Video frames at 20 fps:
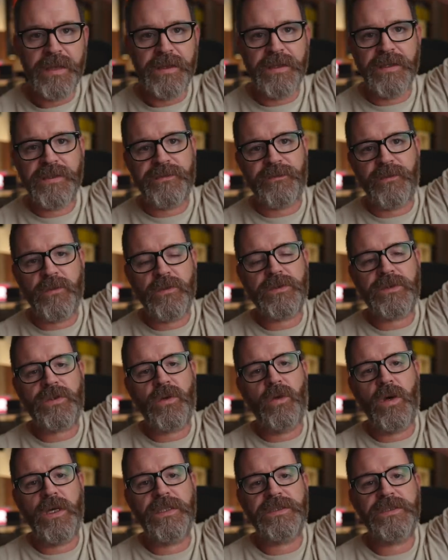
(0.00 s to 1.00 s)
This first
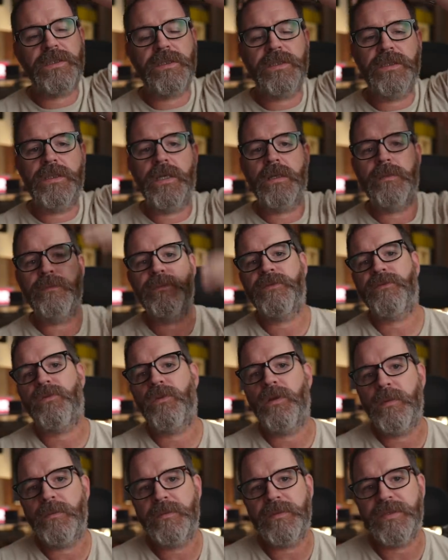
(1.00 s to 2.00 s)
question comes
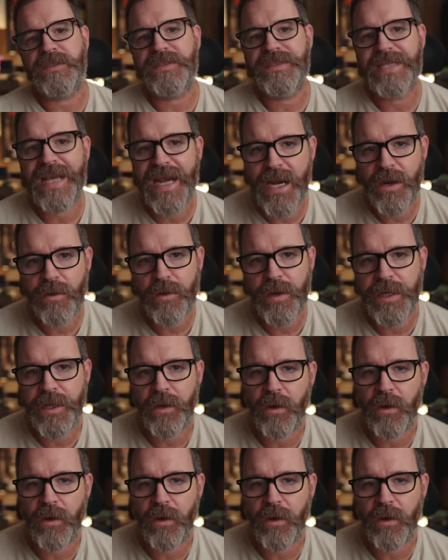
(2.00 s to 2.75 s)
from Terry